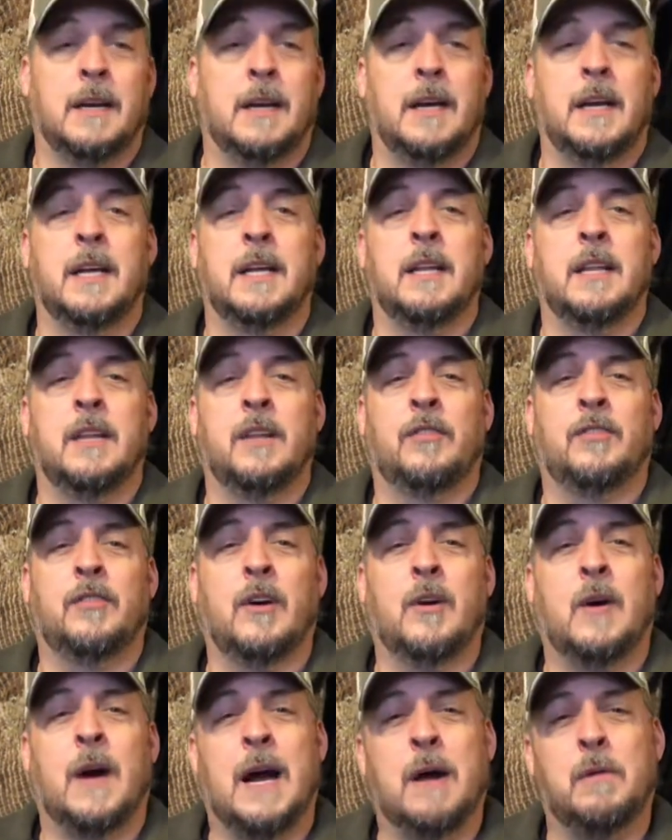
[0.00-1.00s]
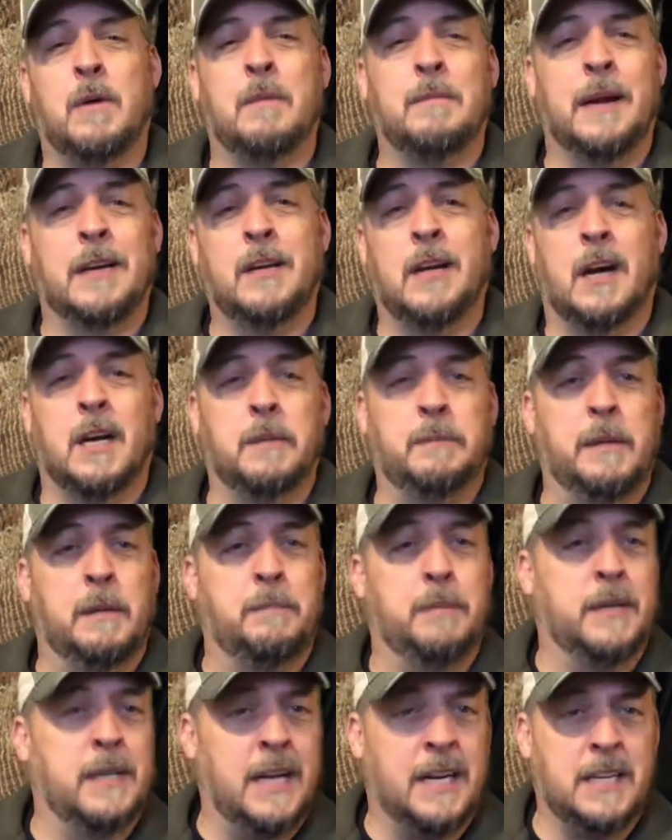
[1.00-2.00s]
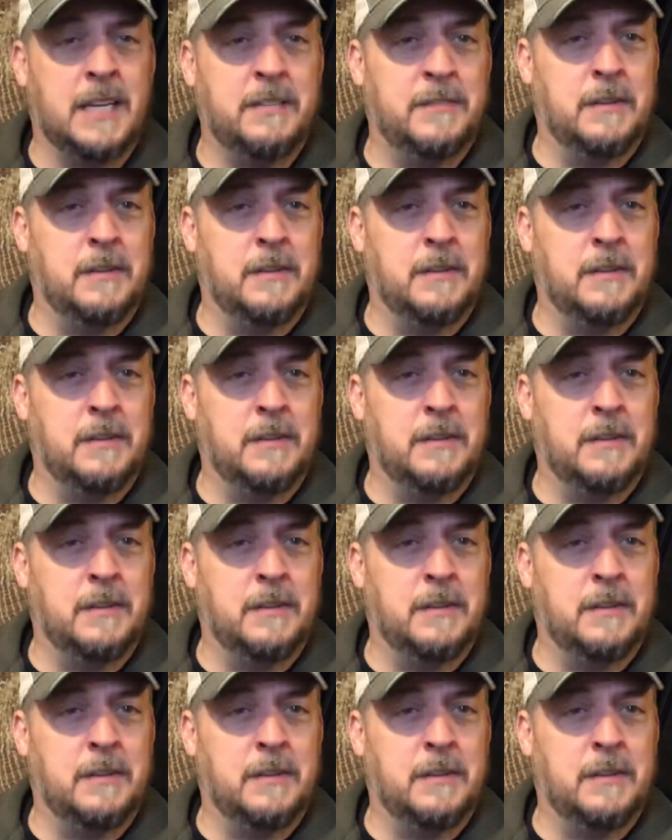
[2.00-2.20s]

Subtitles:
And so I want my dog to be protective